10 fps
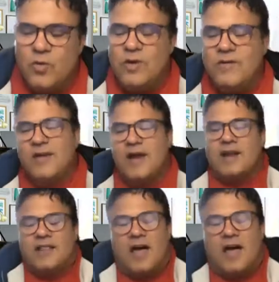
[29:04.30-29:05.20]
we've got
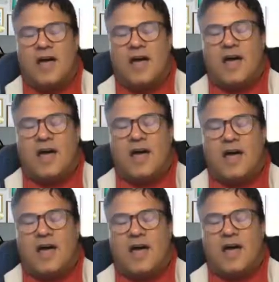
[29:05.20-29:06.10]
a lot of challenges
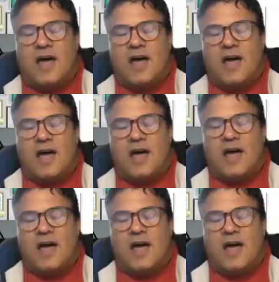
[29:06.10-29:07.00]
moving forward at
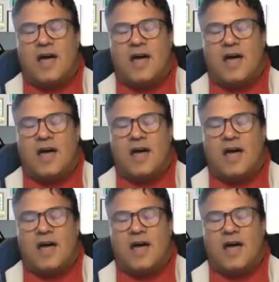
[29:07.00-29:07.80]
the same time